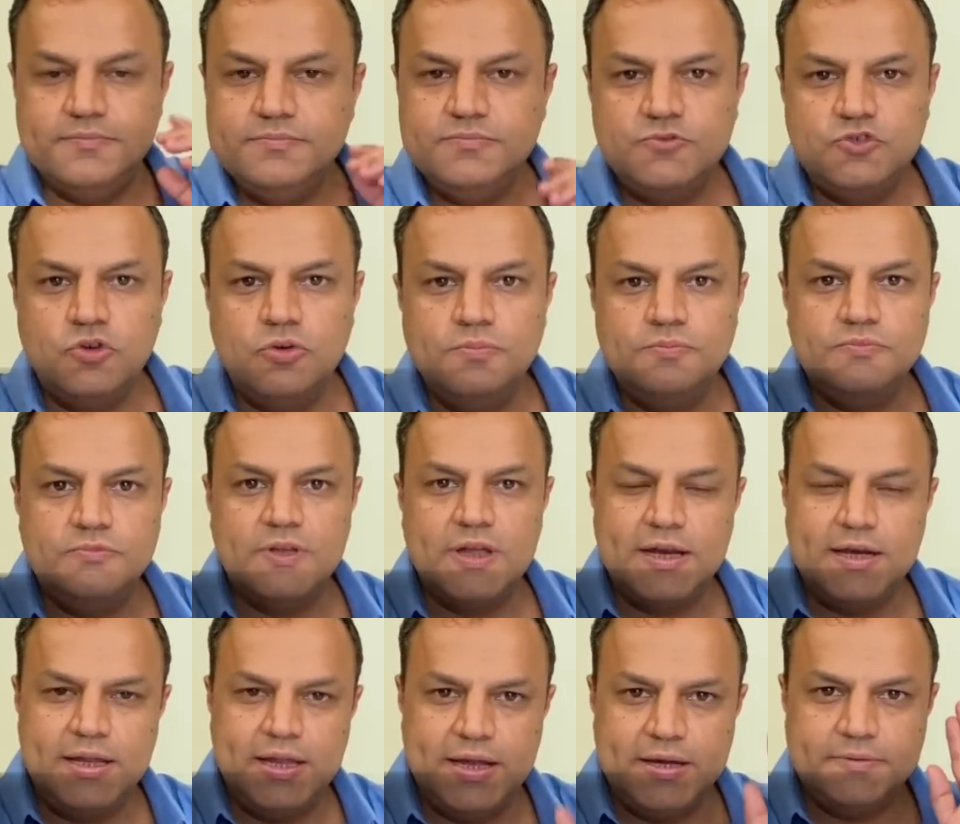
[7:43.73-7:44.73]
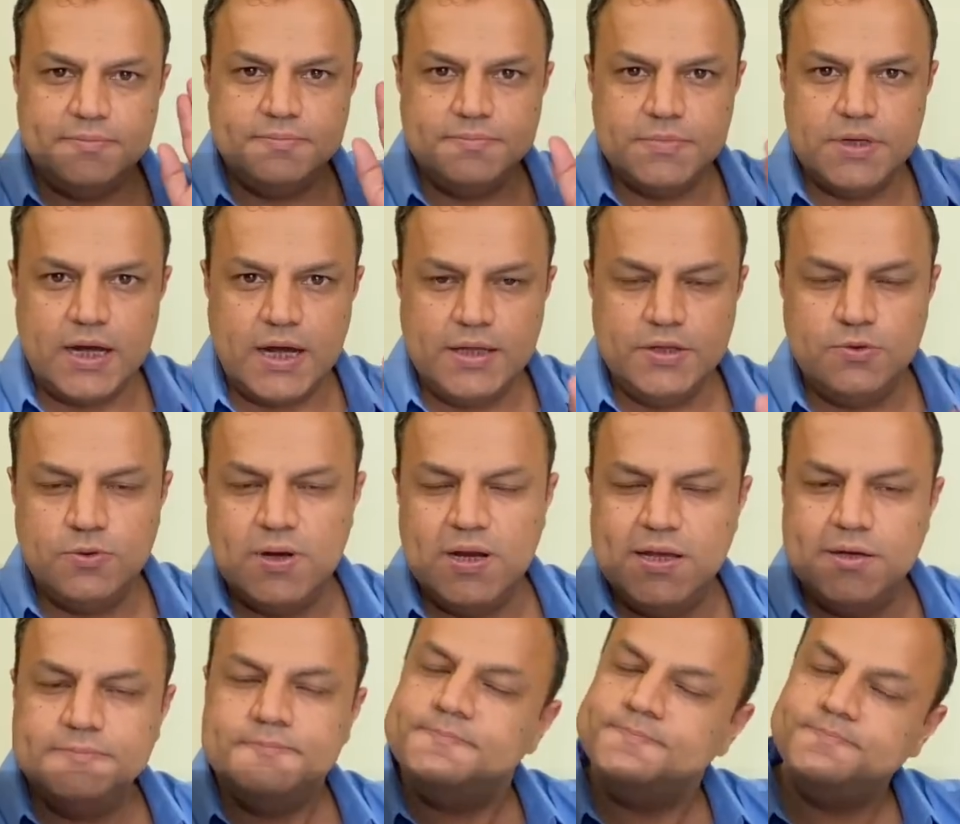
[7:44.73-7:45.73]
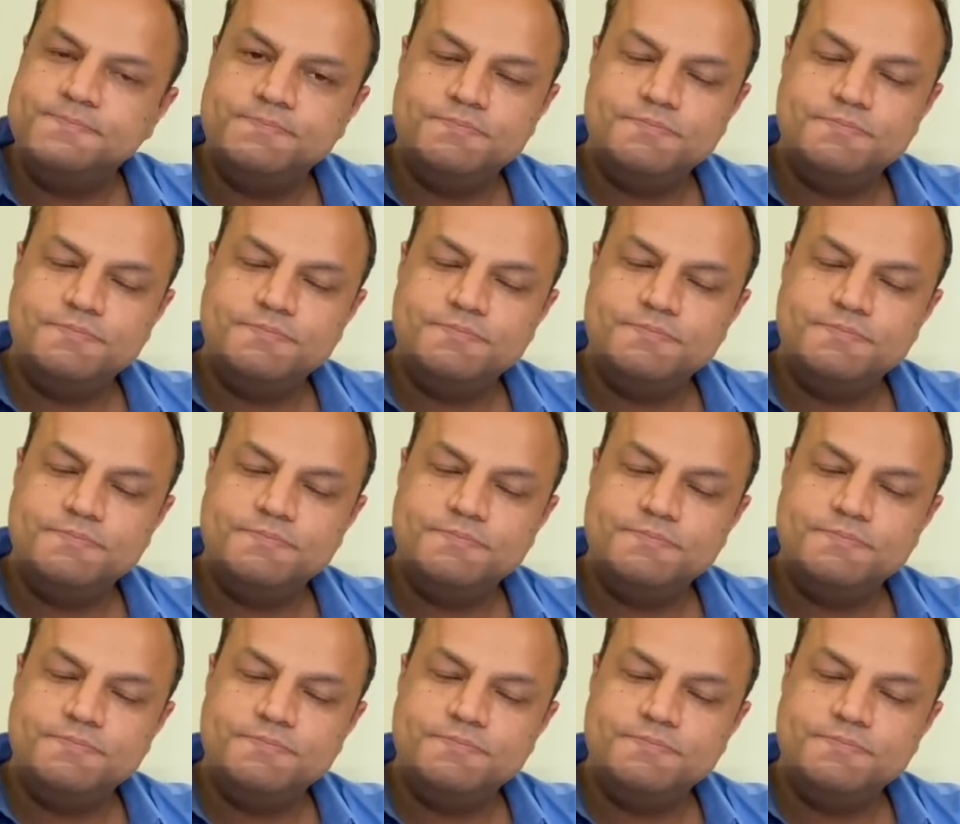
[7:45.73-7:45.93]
So 98. Are you clear?